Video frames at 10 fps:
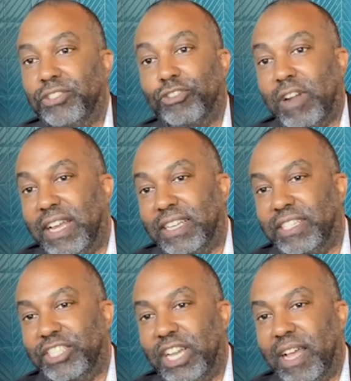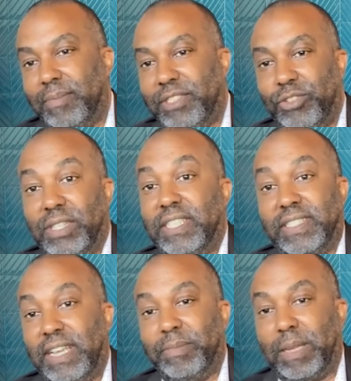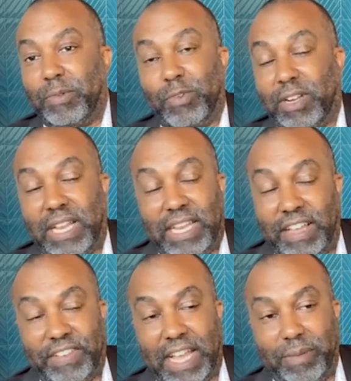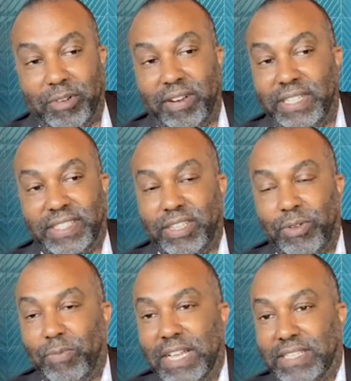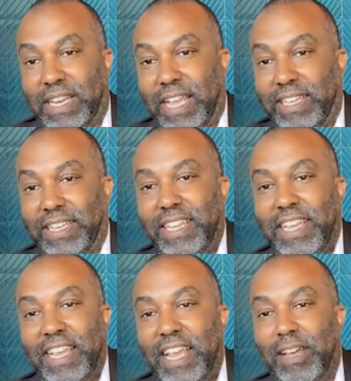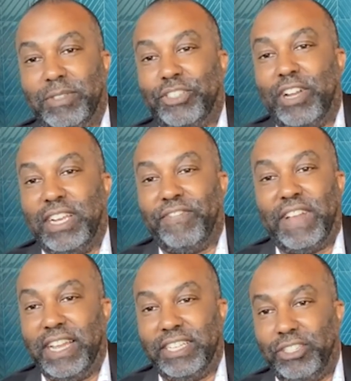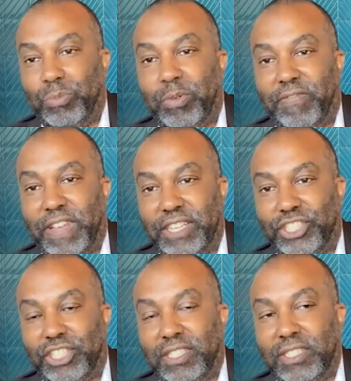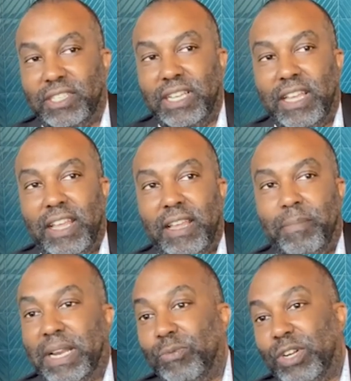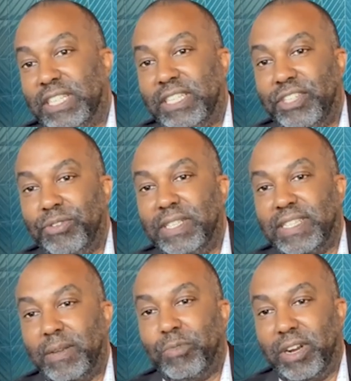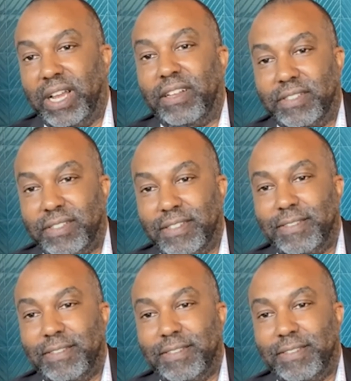to try other jobs, doing the same type of work. I love libraries, so it wasn't like I was trying to find a new profession, but I wanted to do it somewhere else.